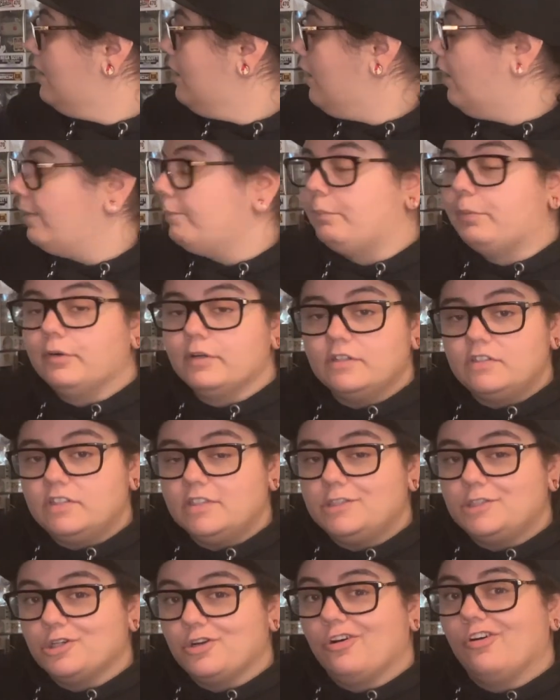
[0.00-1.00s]
I'm pretty
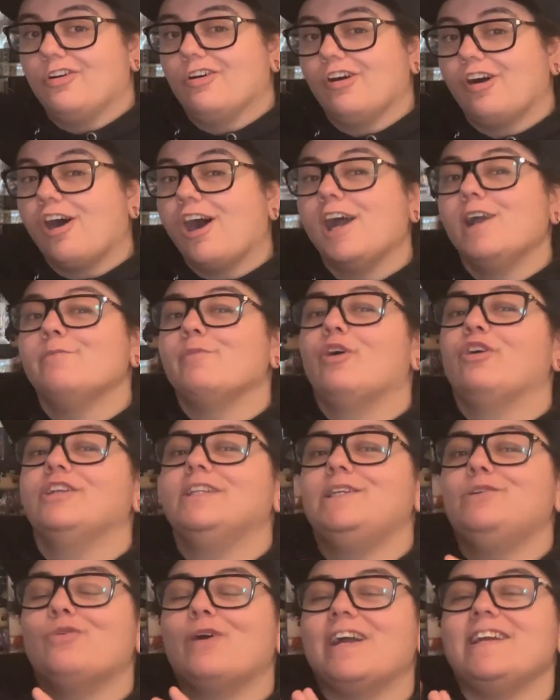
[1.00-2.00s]
sure I'm
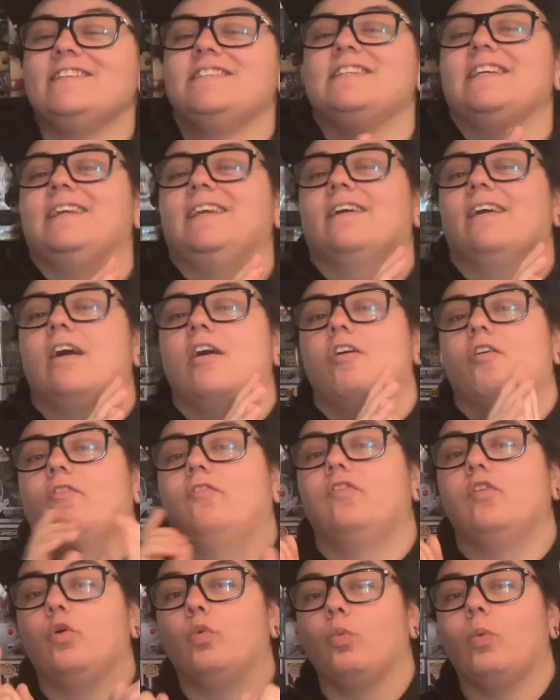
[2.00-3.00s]
only waiting
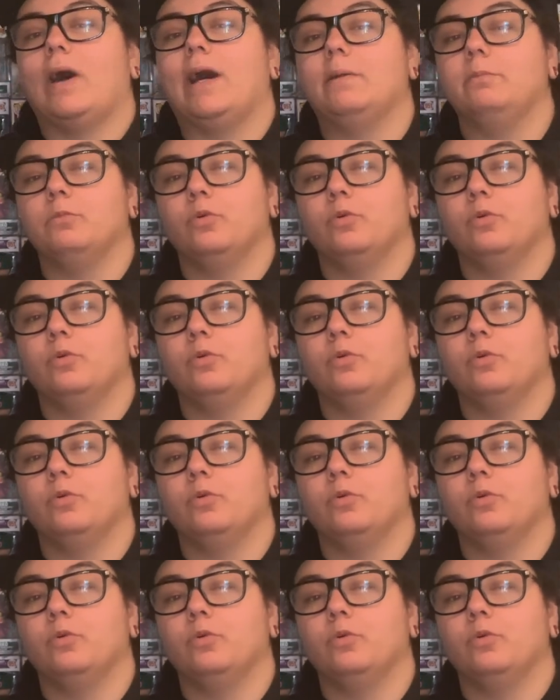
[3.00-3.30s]
for one